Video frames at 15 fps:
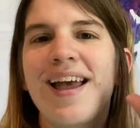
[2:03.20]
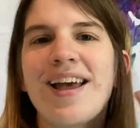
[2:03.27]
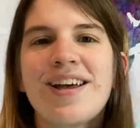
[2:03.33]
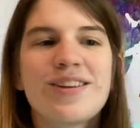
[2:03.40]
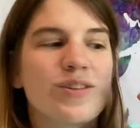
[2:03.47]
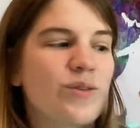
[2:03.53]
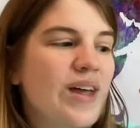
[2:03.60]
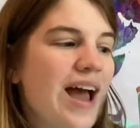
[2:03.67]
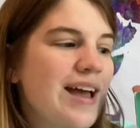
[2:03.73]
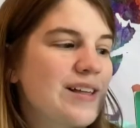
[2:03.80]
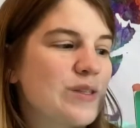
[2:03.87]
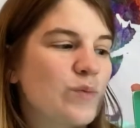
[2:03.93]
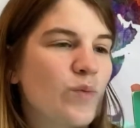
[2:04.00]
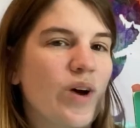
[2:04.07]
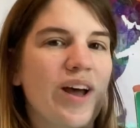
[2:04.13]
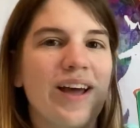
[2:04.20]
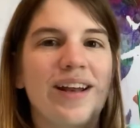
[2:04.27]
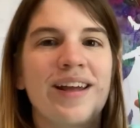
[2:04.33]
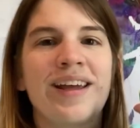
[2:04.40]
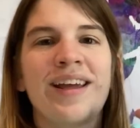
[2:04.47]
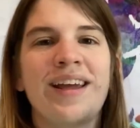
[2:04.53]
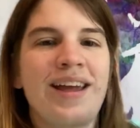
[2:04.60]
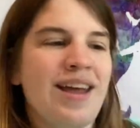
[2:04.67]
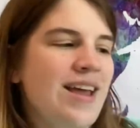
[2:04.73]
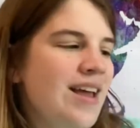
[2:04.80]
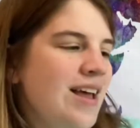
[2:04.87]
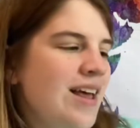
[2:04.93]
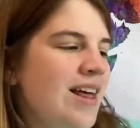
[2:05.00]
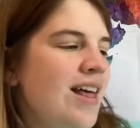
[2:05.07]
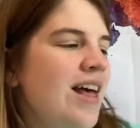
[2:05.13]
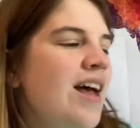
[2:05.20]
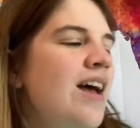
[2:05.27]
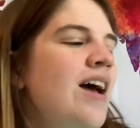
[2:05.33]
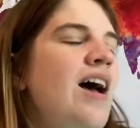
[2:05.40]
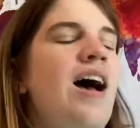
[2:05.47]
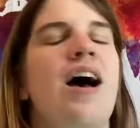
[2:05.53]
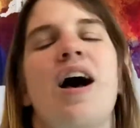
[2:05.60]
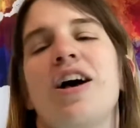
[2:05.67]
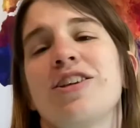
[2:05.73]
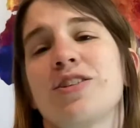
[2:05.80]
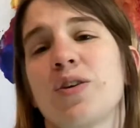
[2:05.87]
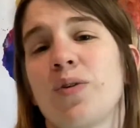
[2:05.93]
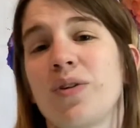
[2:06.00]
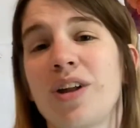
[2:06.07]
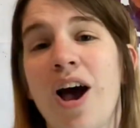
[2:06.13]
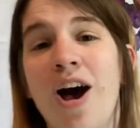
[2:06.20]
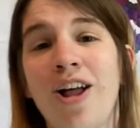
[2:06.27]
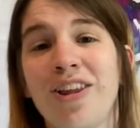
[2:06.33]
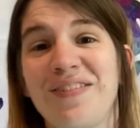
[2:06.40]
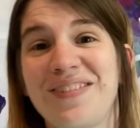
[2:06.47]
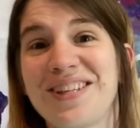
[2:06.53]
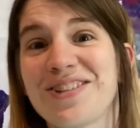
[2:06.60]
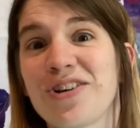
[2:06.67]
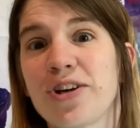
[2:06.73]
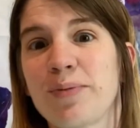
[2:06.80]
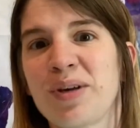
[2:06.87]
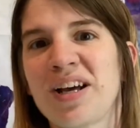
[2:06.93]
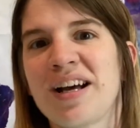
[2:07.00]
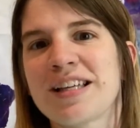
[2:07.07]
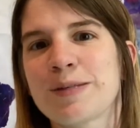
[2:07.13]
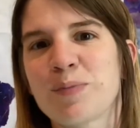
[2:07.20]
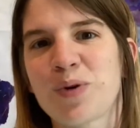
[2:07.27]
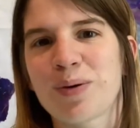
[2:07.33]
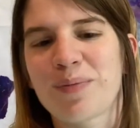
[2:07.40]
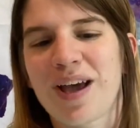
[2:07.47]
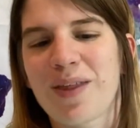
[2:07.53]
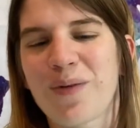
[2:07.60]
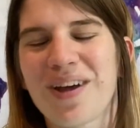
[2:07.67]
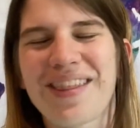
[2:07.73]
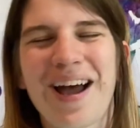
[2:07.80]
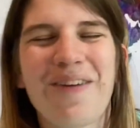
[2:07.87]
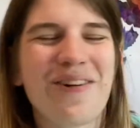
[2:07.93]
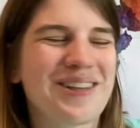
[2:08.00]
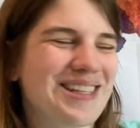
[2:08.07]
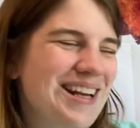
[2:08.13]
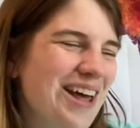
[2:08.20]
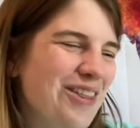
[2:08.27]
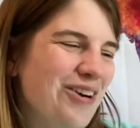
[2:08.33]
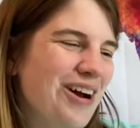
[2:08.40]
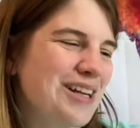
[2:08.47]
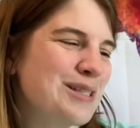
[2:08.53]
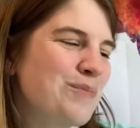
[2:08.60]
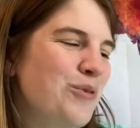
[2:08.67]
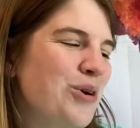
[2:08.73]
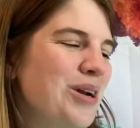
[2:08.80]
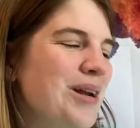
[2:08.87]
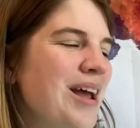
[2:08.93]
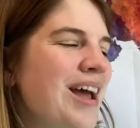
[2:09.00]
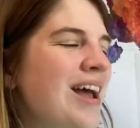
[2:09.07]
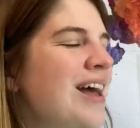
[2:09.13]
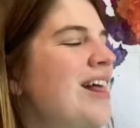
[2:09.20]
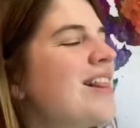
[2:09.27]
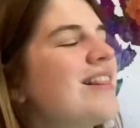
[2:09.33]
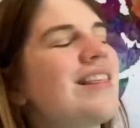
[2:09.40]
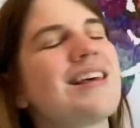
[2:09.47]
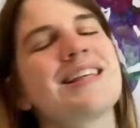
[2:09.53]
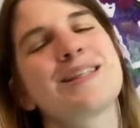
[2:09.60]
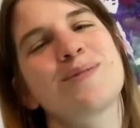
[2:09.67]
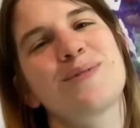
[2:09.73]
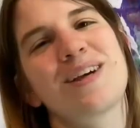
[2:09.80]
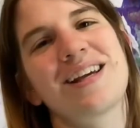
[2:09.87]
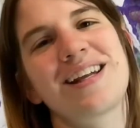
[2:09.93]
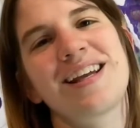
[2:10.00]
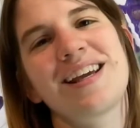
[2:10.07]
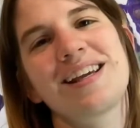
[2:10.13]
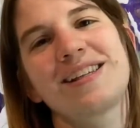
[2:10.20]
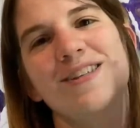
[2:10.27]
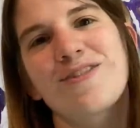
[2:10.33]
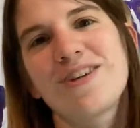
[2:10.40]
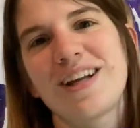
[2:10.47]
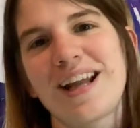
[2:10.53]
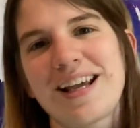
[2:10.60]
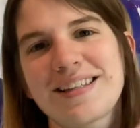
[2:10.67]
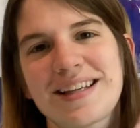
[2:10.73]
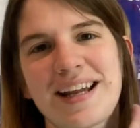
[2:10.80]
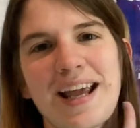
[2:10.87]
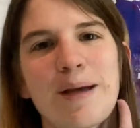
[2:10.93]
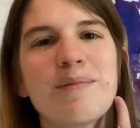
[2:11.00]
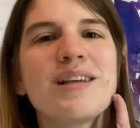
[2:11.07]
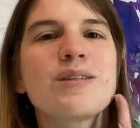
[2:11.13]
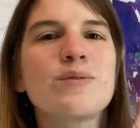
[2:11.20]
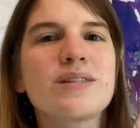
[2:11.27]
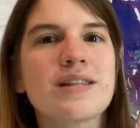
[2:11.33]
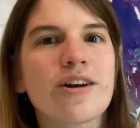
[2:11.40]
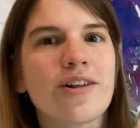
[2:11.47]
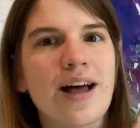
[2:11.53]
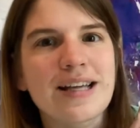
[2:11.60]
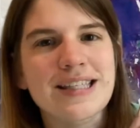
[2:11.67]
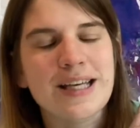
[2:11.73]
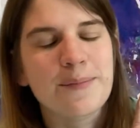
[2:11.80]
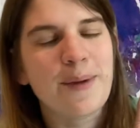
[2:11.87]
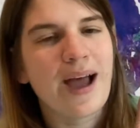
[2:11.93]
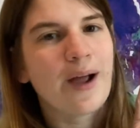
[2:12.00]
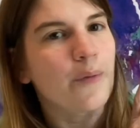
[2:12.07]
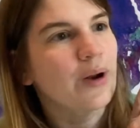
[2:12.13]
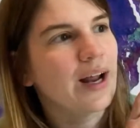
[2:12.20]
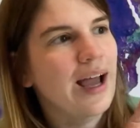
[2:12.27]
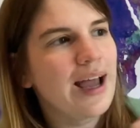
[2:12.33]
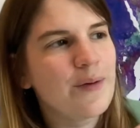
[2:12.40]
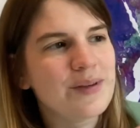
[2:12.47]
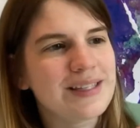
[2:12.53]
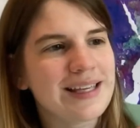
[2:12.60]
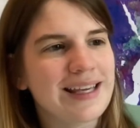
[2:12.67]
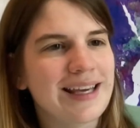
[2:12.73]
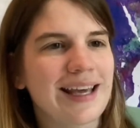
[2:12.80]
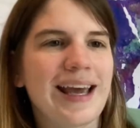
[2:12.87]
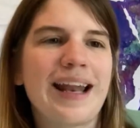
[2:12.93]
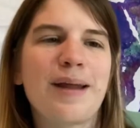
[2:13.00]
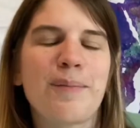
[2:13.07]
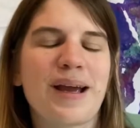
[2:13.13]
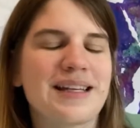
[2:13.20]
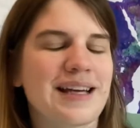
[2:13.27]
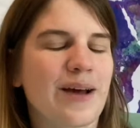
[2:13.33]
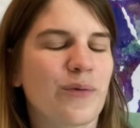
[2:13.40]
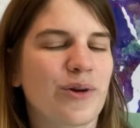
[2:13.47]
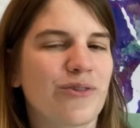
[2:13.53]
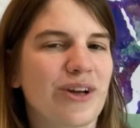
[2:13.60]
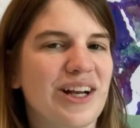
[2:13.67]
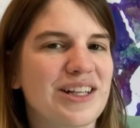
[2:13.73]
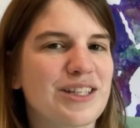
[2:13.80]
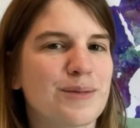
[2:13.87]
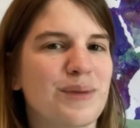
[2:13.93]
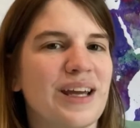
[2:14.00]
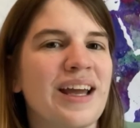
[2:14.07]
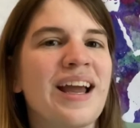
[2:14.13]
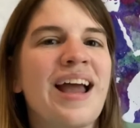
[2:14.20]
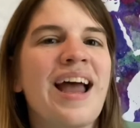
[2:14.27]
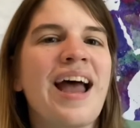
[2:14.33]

So that is one. So not all of these are going to be Usborne, by the way. That was another Usborne. This one is Green Eggs and Ham. This was a classic back when I was a kid, and my dad would read it to me.